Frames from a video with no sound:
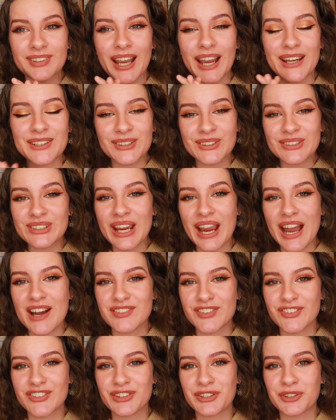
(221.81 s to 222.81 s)
I don't yet have
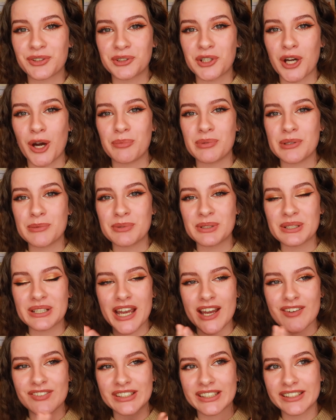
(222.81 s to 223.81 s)
a physical copy, but
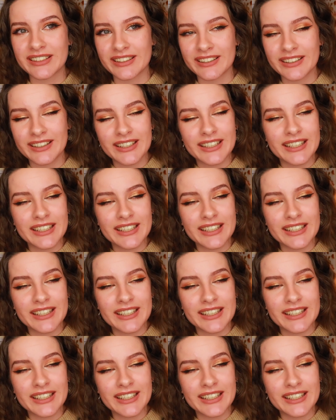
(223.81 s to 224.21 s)
Gavin,